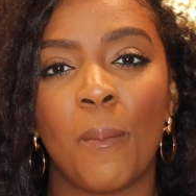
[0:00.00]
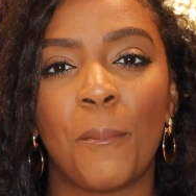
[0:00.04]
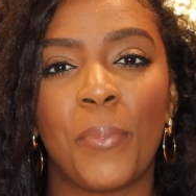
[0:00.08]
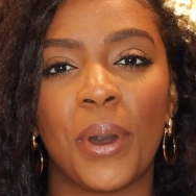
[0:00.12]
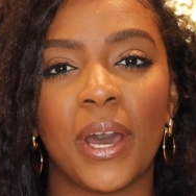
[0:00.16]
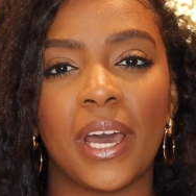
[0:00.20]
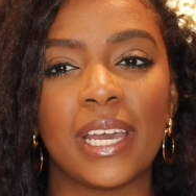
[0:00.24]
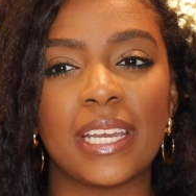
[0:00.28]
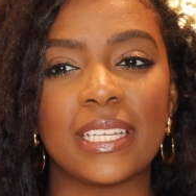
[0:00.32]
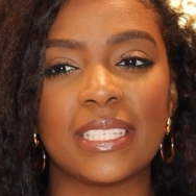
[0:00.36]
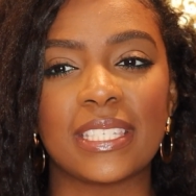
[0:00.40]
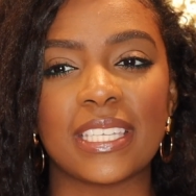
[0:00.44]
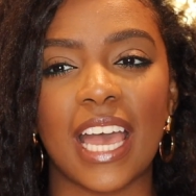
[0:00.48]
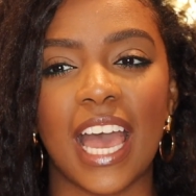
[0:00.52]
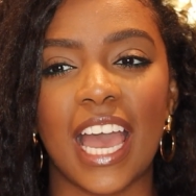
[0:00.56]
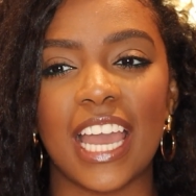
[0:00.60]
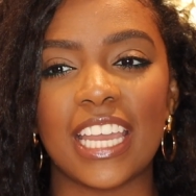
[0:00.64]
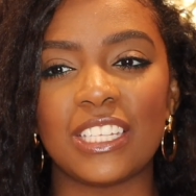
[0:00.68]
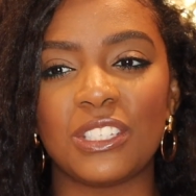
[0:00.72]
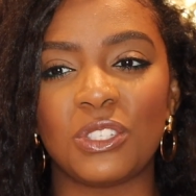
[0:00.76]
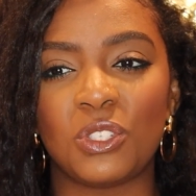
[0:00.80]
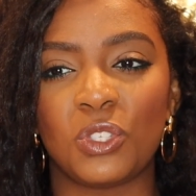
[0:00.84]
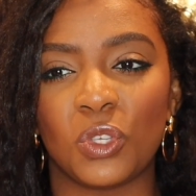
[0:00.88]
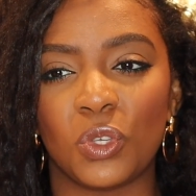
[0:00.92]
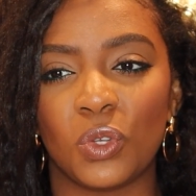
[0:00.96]
but
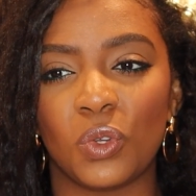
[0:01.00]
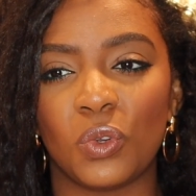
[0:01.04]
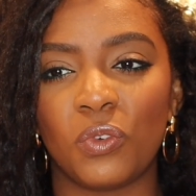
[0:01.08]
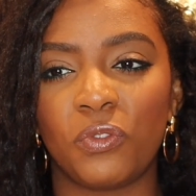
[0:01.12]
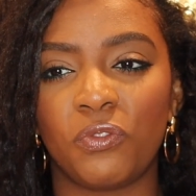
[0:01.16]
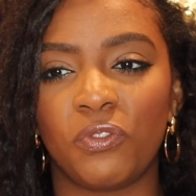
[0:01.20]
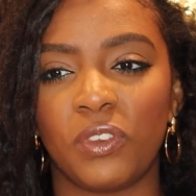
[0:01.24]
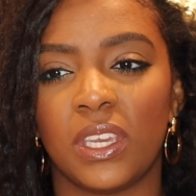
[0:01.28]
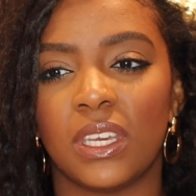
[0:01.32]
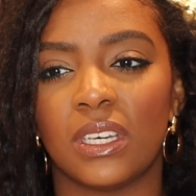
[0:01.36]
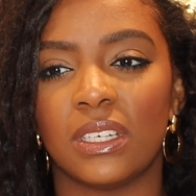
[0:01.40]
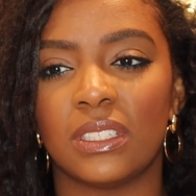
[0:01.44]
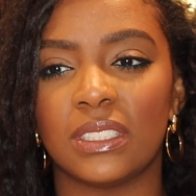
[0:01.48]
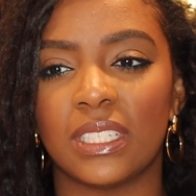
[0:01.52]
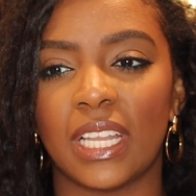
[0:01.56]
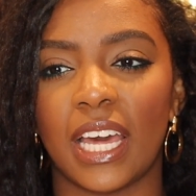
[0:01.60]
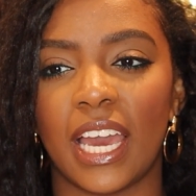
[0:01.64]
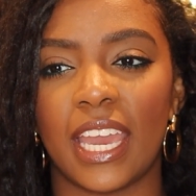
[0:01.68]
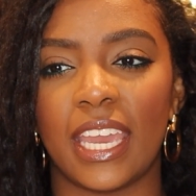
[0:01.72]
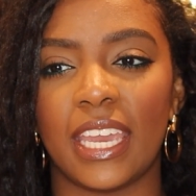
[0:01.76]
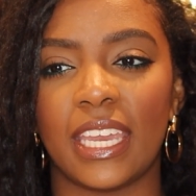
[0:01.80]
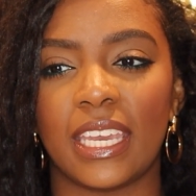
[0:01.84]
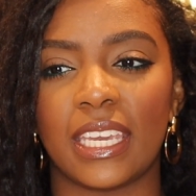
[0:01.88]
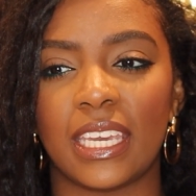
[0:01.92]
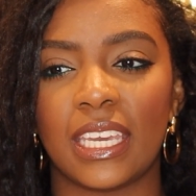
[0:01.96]
I do feel
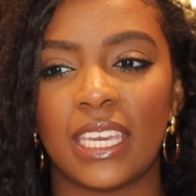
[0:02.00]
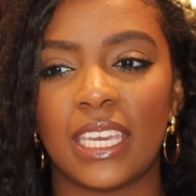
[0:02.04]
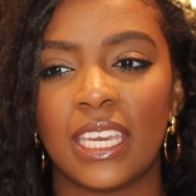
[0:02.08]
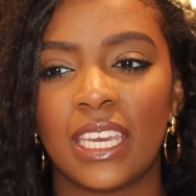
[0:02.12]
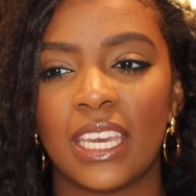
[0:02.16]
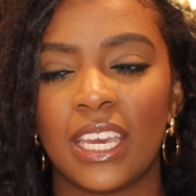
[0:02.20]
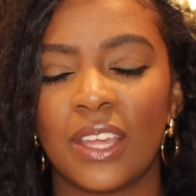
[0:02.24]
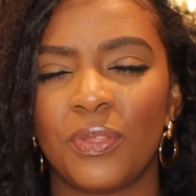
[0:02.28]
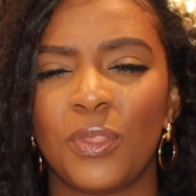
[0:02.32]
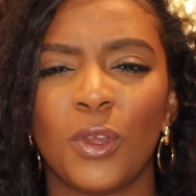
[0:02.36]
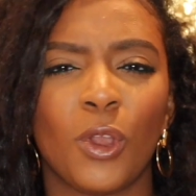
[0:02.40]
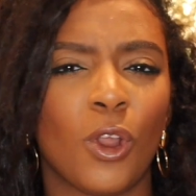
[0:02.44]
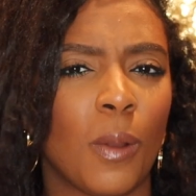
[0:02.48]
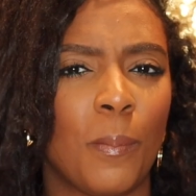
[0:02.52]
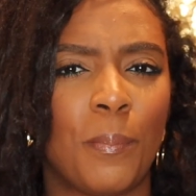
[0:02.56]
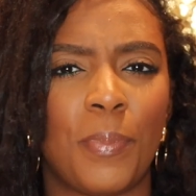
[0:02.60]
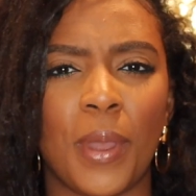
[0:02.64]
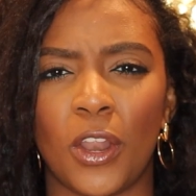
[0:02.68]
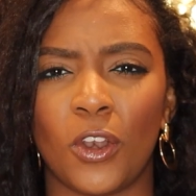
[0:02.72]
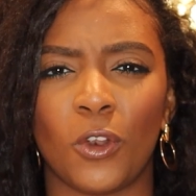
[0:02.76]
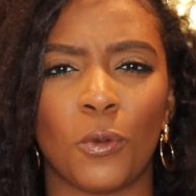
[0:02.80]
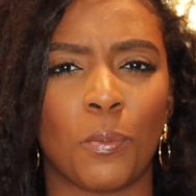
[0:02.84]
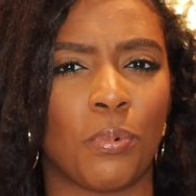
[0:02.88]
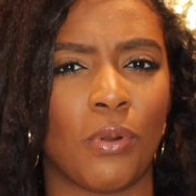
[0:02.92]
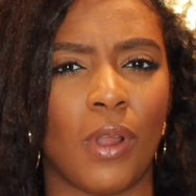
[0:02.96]
like there are
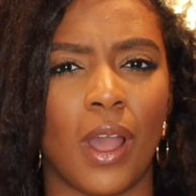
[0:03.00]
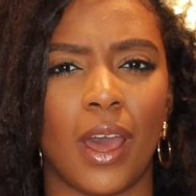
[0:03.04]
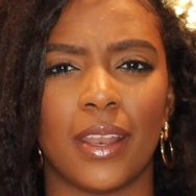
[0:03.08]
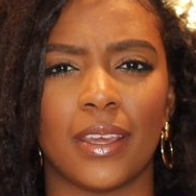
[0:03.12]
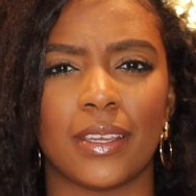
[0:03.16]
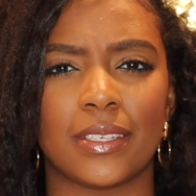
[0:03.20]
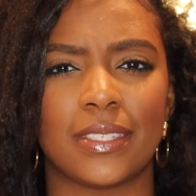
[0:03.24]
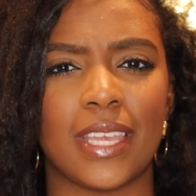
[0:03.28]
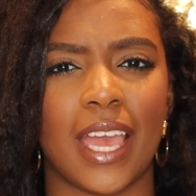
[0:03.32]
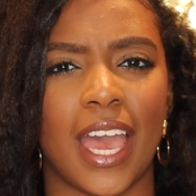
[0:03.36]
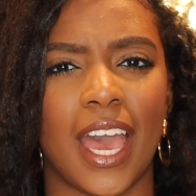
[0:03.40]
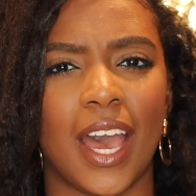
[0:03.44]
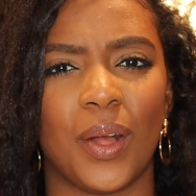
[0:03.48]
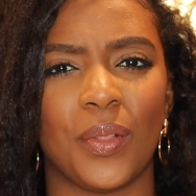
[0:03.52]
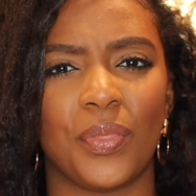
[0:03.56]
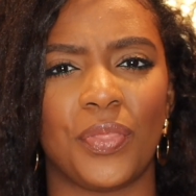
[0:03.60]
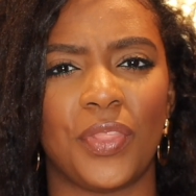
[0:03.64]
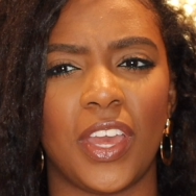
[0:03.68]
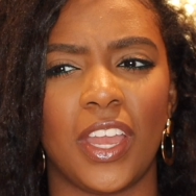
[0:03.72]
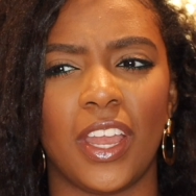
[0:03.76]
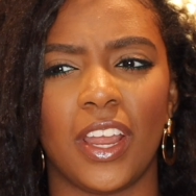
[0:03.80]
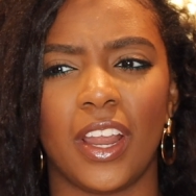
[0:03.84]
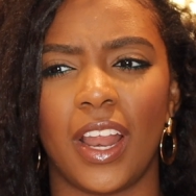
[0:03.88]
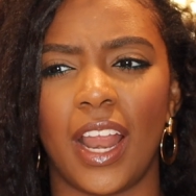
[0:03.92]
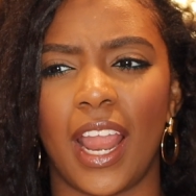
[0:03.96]
better products out
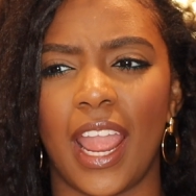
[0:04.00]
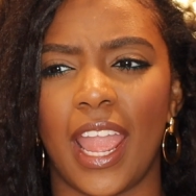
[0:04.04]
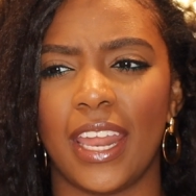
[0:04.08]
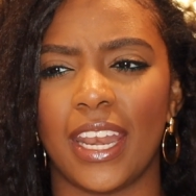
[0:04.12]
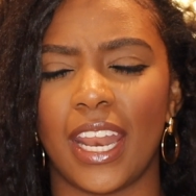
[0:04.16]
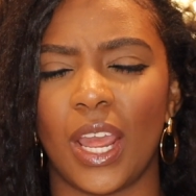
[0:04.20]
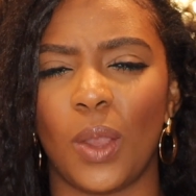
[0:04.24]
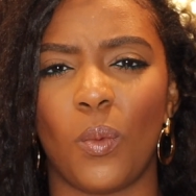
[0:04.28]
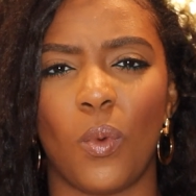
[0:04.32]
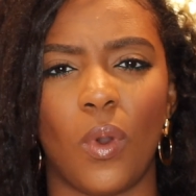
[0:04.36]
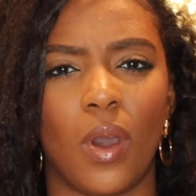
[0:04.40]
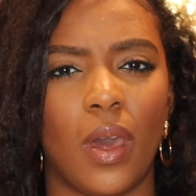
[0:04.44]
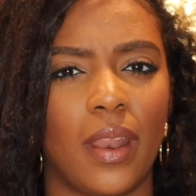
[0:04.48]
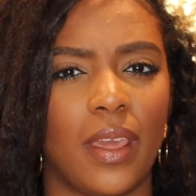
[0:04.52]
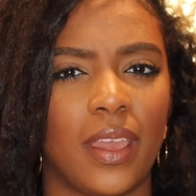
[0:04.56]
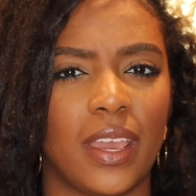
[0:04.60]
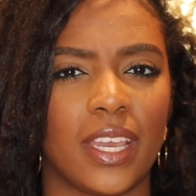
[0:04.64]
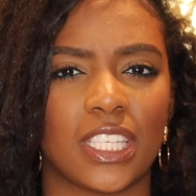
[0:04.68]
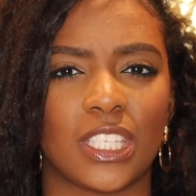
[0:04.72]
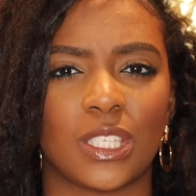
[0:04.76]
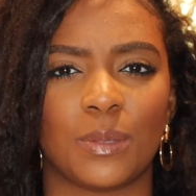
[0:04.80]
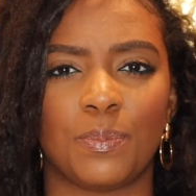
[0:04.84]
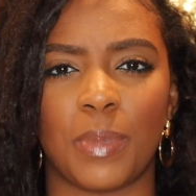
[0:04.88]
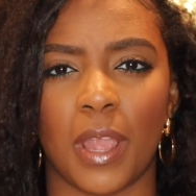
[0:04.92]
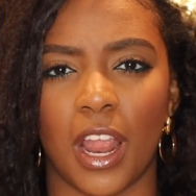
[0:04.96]
there, and I want to
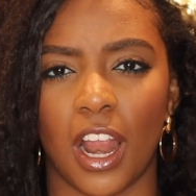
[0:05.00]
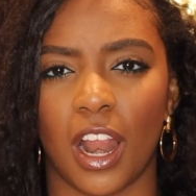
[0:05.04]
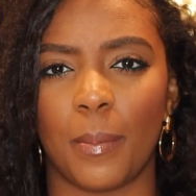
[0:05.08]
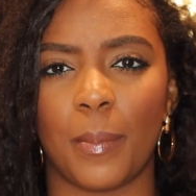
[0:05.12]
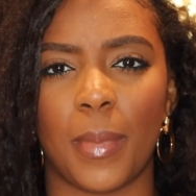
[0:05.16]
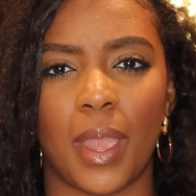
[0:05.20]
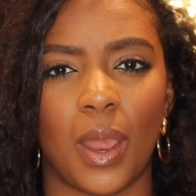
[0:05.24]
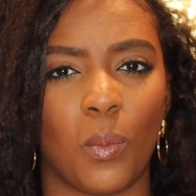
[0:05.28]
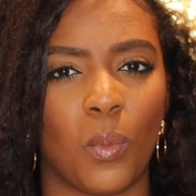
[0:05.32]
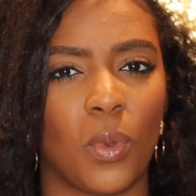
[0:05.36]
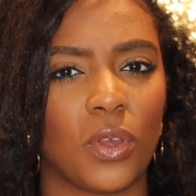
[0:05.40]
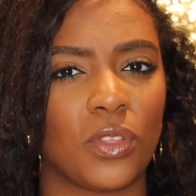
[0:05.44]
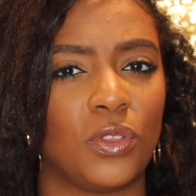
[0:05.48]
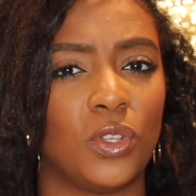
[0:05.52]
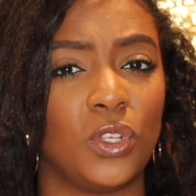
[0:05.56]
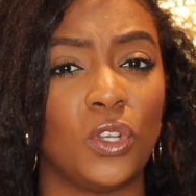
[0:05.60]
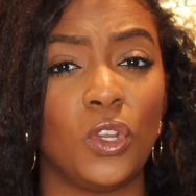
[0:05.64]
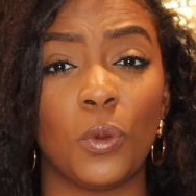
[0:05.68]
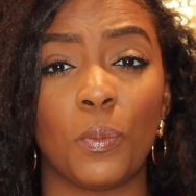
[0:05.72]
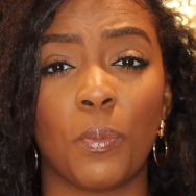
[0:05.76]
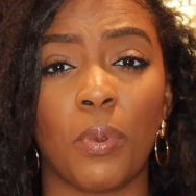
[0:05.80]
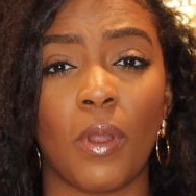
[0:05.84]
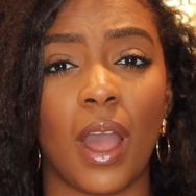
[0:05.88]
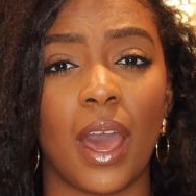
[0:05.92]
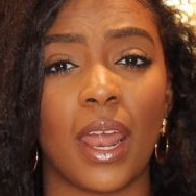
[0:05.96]
experiment with
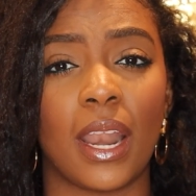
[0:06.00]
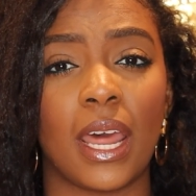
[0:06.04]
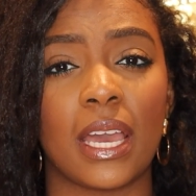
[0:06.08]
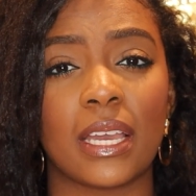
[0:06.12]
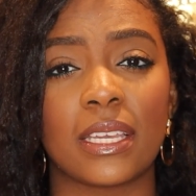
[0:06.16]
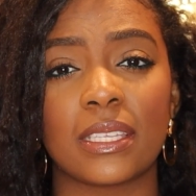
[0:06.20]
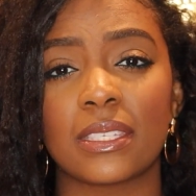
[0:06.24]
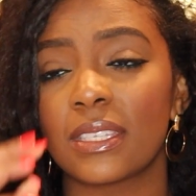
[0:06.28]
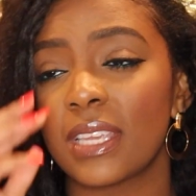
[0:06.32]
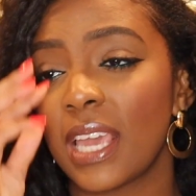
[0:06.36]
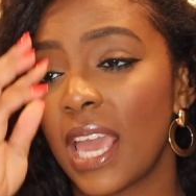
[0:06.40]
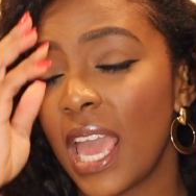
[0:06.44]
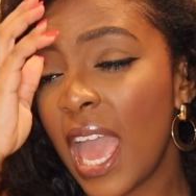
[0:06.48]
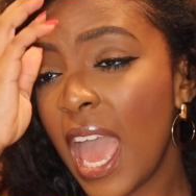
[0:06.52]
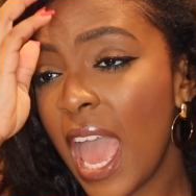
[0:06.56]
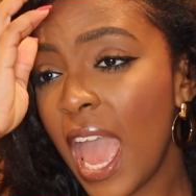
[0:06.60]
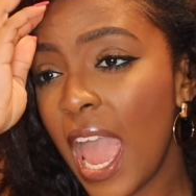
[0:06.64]
new products.